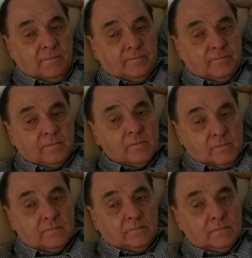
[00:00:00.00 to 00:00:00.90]
an
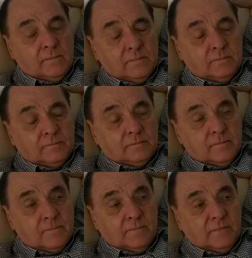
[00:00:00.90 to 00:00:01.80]
automatic. Mm.
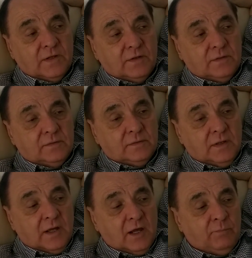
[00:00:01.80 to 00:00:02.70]
but it was.
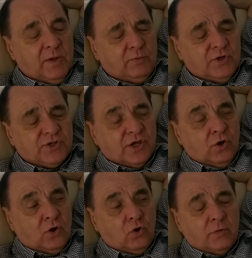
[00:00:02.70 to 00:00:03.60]
And people, you say,
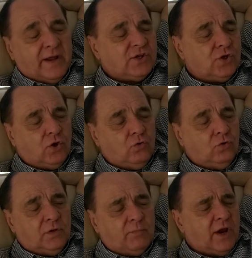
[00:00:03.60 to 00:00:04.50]
oh, automatic's not
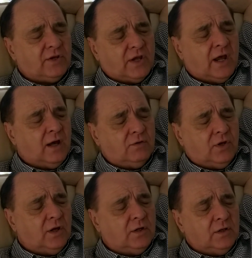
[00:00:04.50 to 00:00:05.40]
good, they break down, you
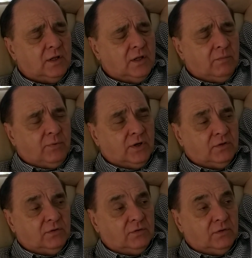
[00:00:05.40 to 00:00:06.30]
know.
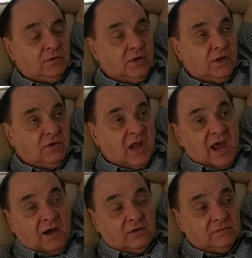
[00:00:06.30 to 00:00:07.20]
But
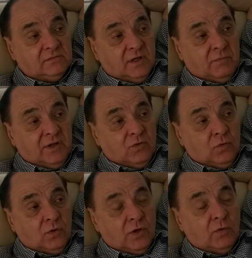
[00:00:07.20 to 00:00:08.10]
now, I mean,
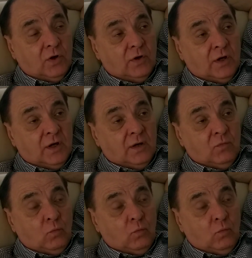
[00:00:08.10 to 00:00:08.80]
uh,